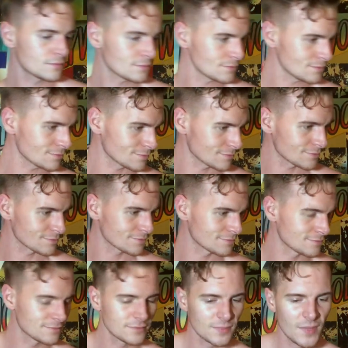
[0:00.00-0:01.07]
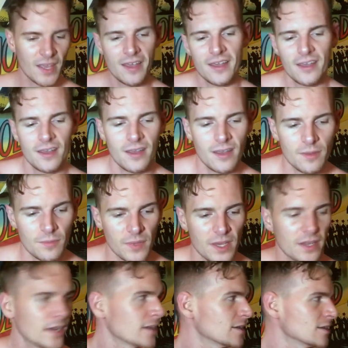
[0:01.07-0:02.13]

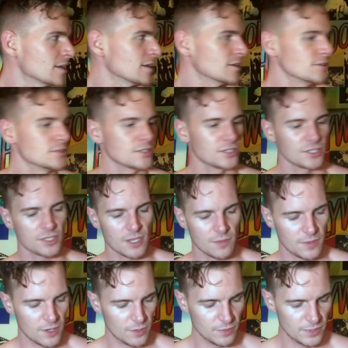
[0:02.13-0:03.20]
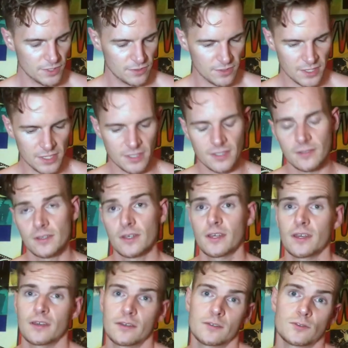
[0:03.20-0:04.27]
Man, I could get used to just coming home and doing this.
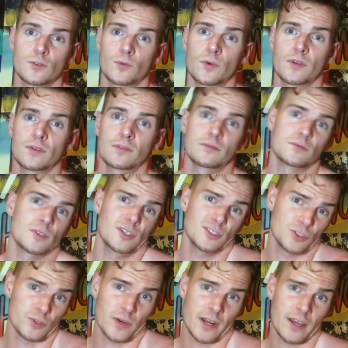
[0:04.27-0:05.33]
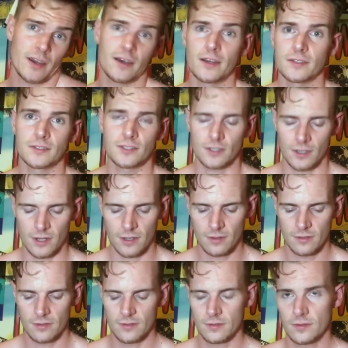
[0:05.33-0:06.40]
Doing little try-ons, you know?
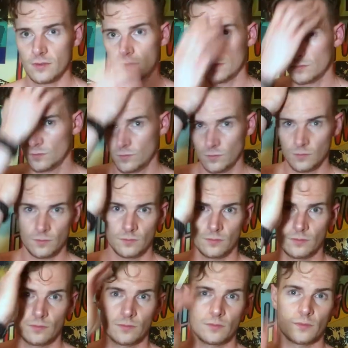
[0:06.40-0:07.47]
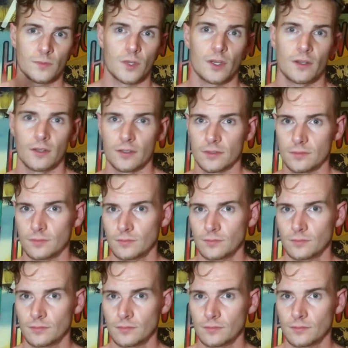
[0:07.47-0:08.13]
Little.